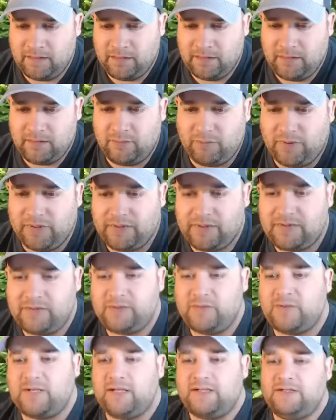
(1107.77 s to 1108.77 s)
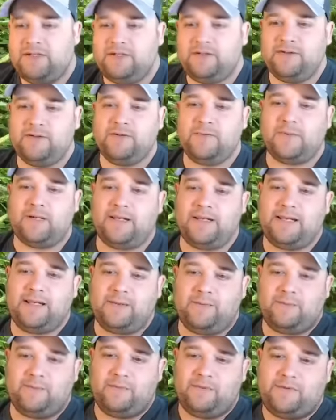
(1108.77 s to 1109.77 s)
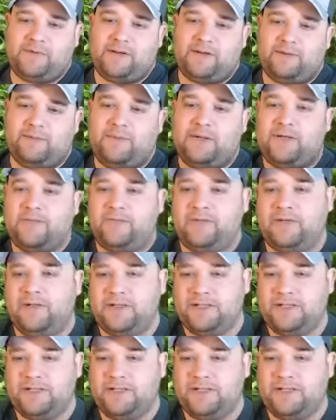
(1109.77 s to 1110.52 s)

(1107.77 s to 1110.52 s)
What do I do? My Amazon puffer